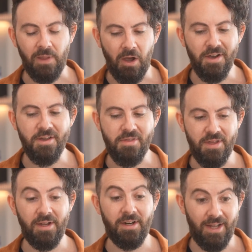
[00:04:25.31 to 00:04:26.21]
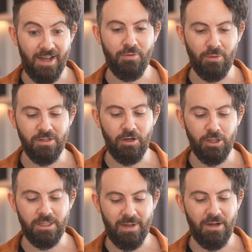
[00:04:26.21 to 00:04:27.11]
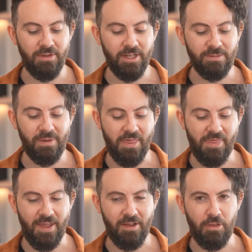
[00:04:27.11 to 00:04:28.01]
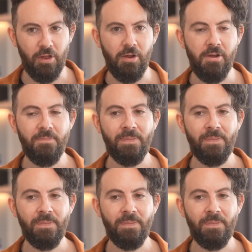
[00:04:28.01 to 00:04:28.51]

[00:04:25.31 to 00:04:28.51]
I think, and I have thought a lot about this, but I think that